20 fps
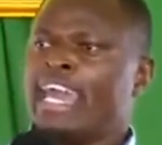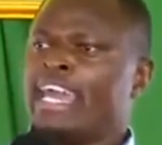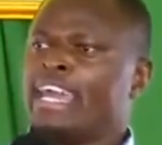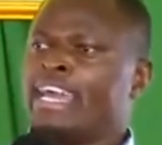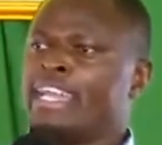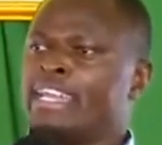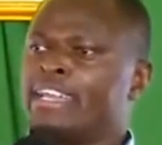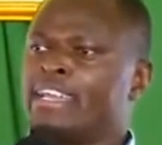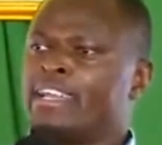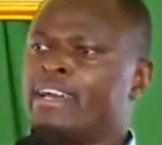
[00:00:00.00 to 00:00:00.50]

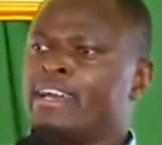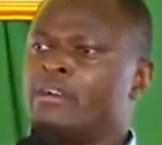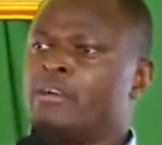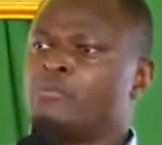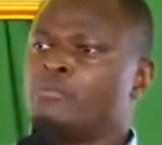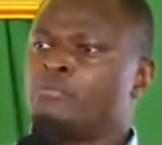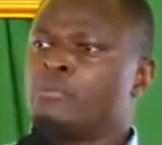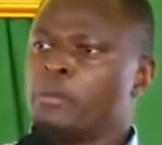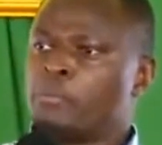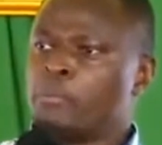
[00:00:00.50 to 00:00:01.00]
and
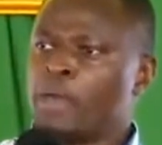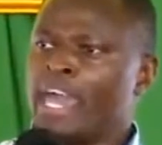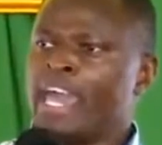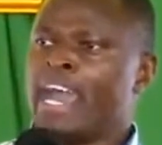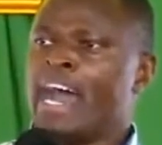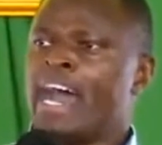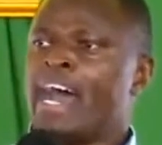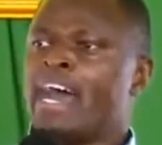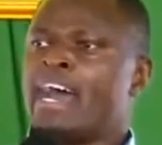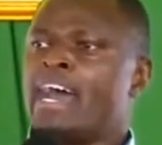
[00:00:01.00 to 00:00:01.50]

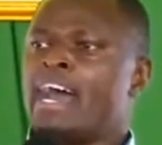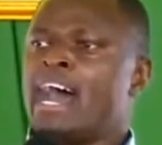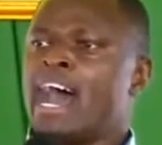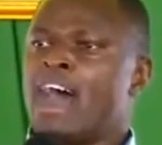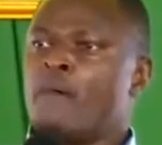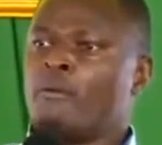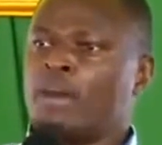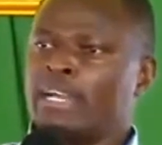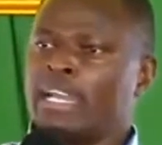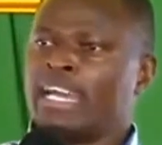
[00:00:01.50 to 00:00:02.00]
prepare
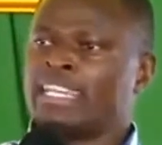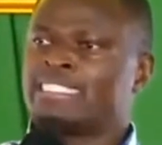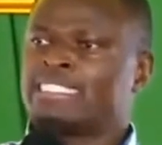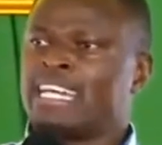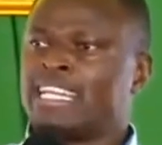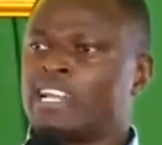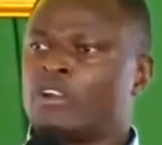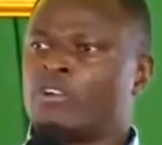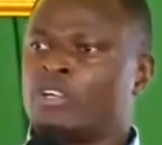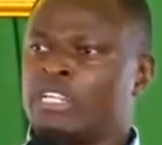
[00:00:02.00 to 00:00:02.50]
our
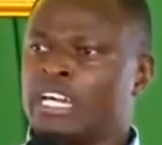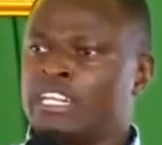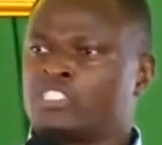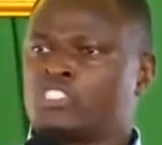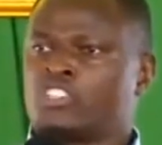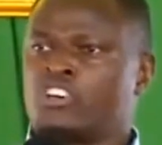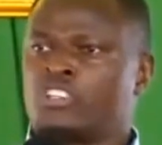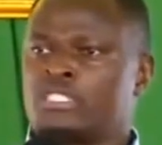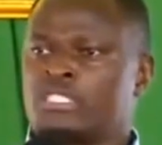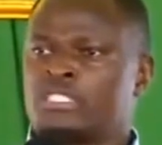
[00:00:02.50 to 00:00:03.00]
next general
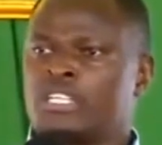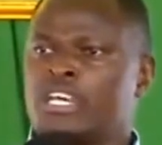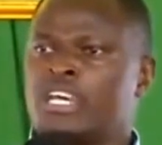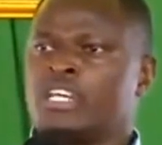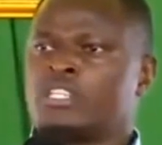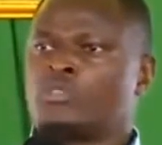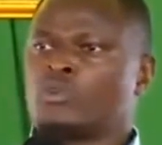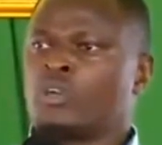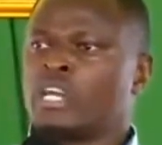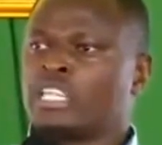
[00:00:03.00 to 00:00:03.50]
elections
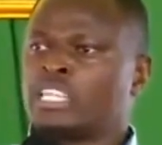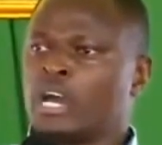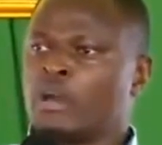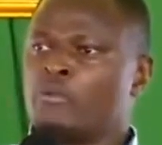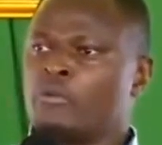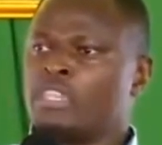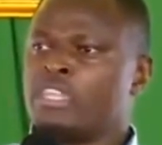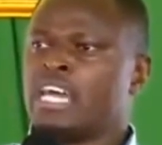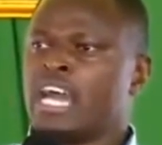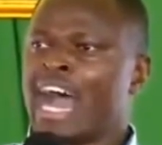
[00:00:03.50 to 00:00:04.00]

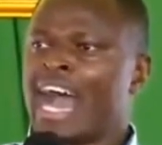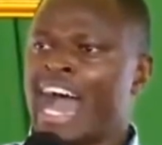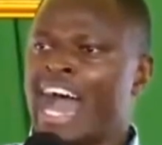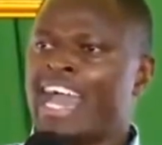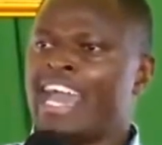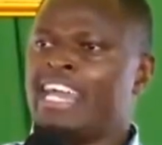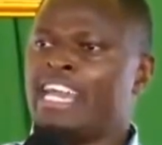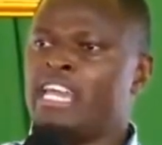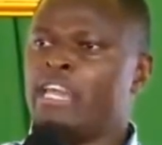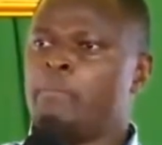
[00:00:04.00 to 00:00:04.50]
together with
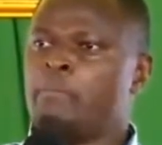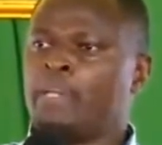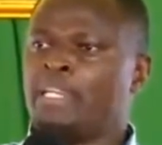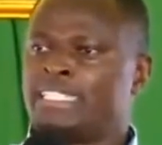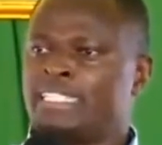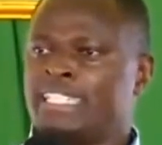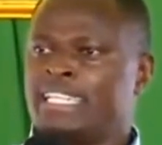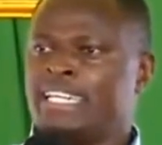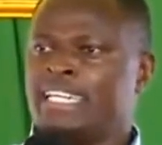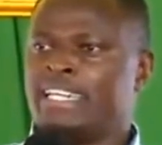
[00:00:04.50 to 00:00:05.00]

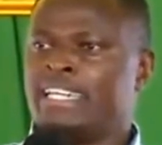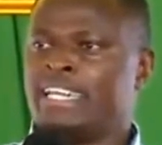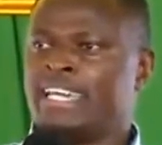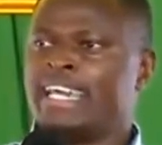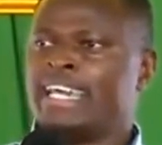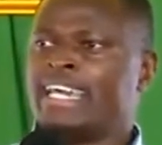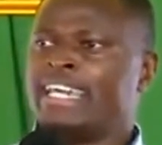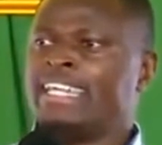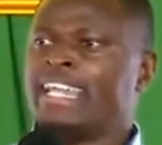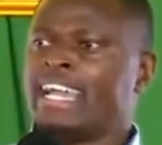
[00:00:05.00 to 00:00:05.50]
IEBC
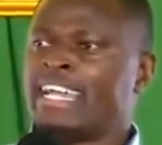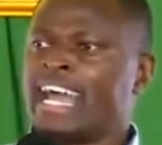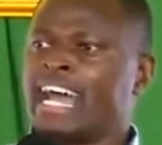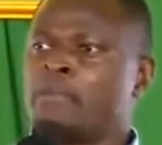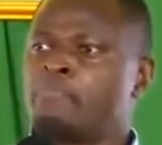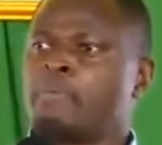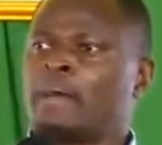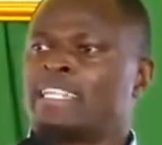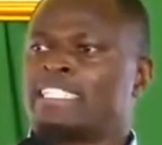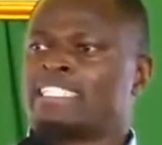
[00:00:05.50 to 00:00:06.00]
in a
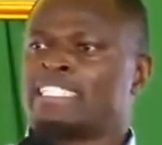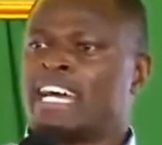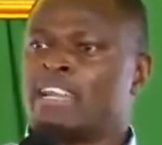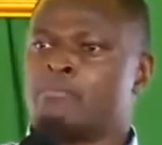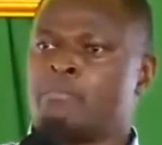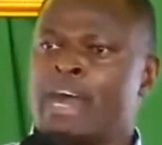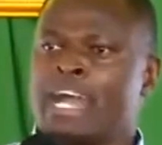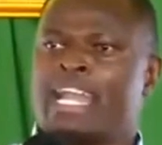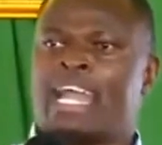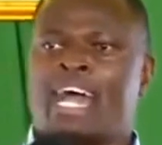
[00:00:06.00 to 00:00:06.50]

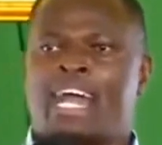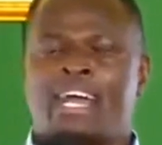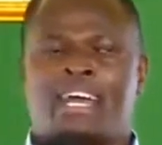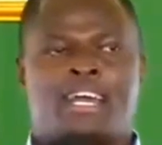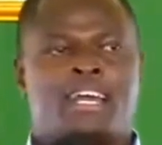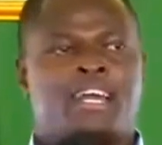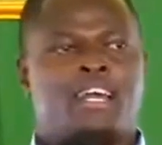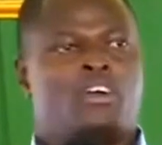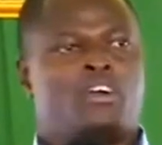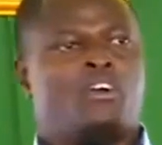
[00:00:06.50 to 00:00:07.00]
non-partisan manner,
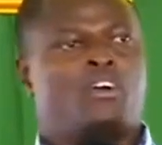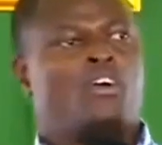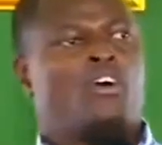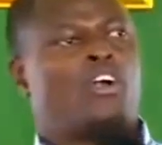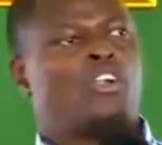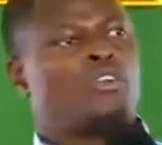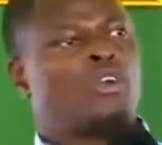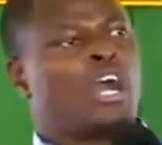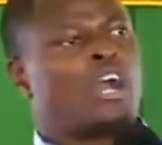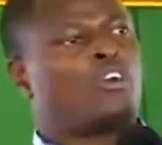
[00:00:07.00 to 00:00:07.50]

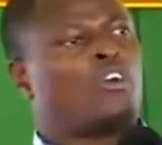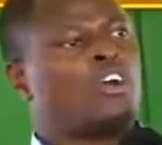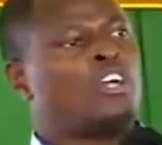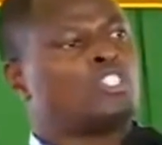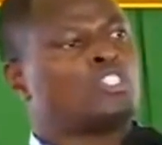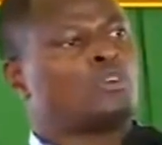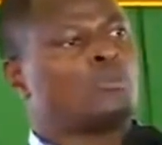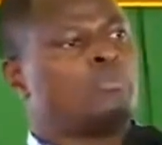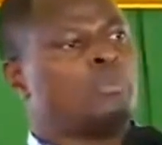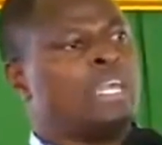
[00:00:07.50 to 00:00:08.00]
or you are
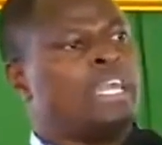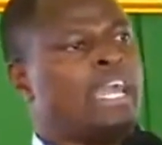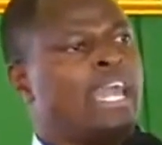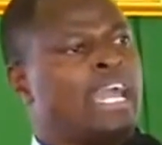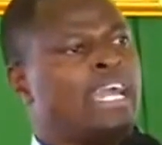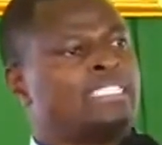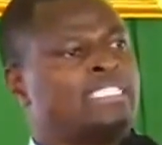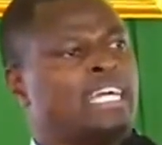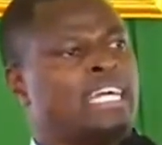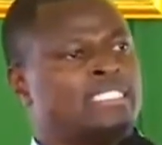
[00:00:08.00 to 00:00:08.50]
going to be
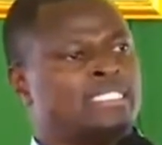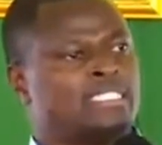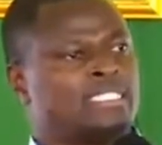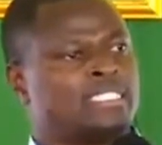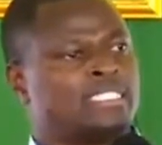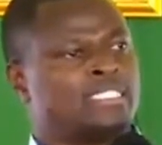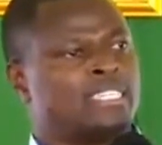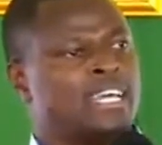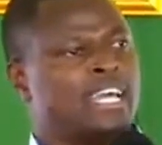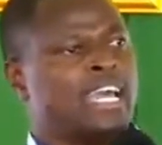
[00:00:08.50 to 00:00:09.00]

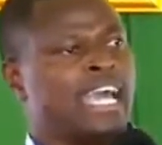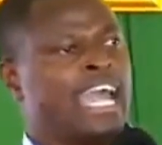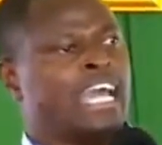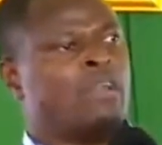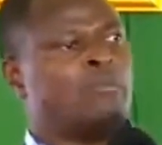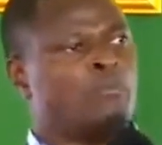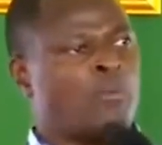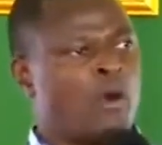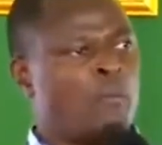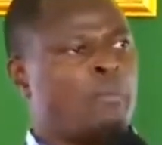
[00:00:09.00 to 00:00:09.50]
agents
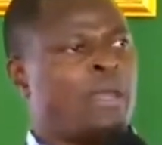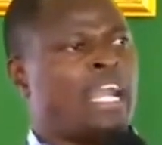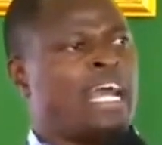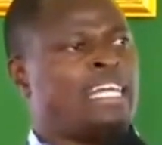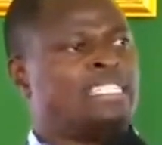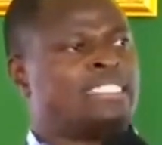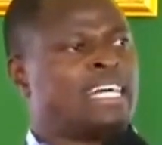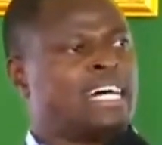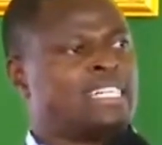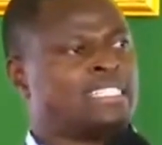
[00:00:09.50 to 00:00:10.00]
and
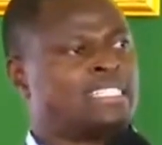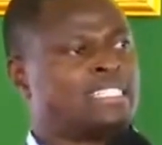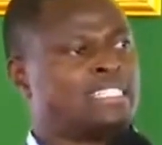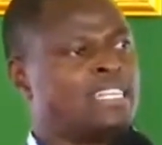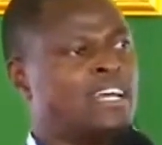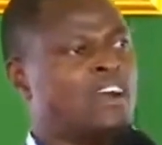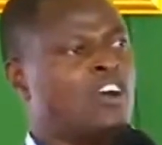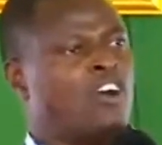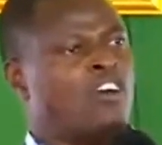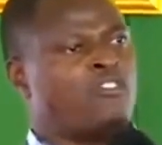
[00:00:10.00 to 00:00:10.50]

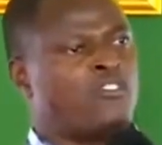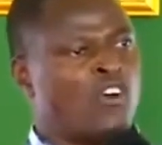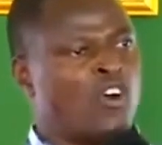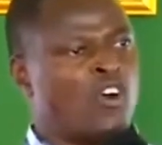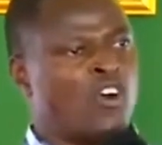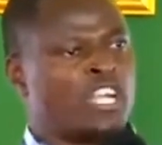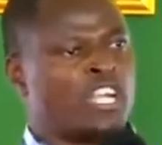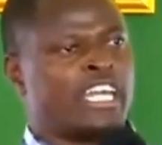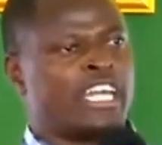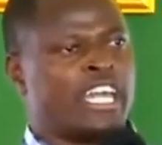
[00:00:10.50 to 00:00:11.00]
mobilizers of
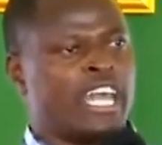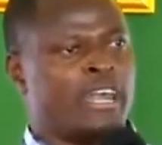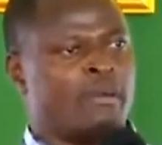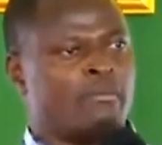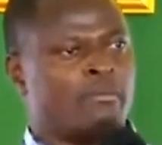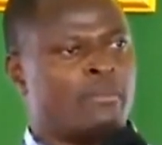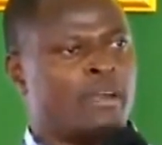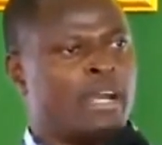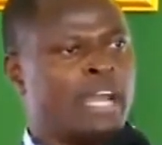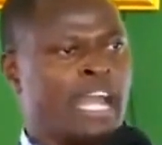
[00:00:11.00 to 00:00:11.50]

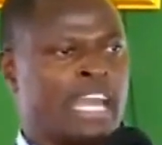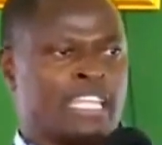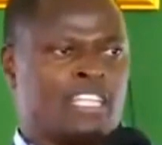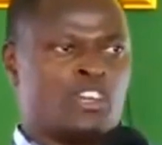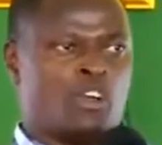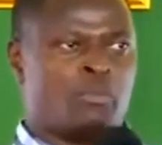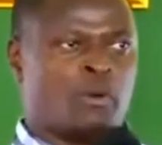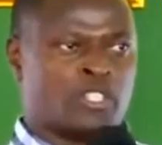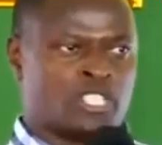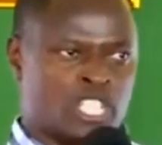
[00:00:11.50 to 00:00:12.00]
ODM and
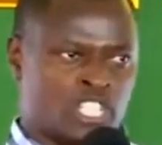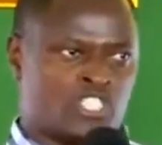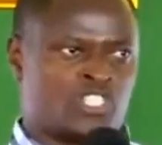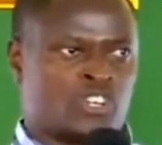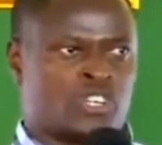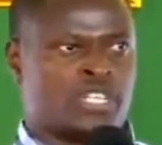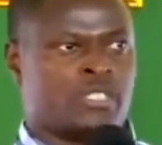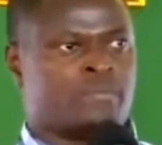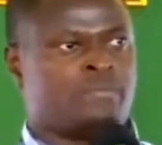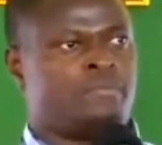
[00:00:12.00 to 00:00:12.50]
the
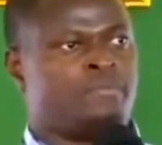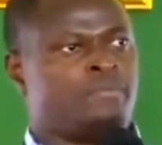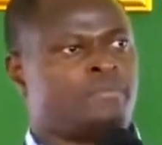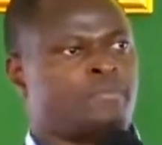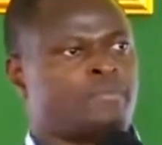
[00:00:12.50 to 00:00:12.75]
opposition.